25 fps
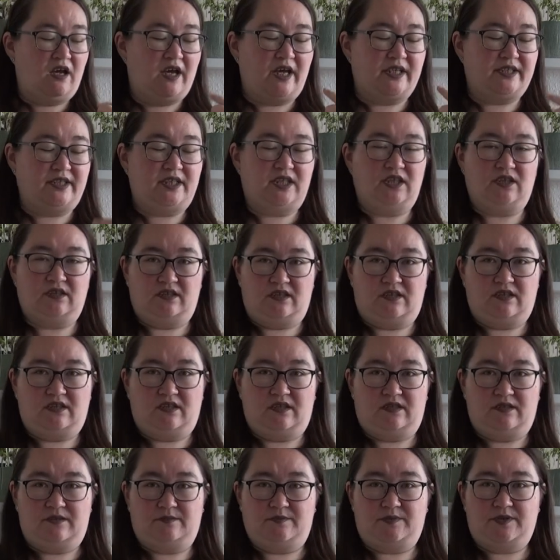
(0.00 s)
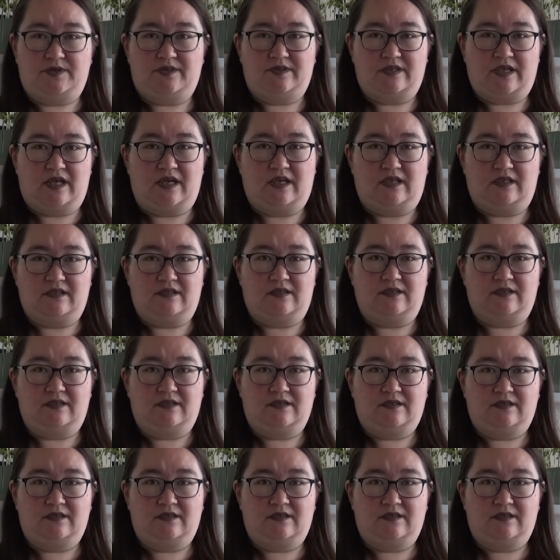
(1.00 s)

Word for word: and the underarms and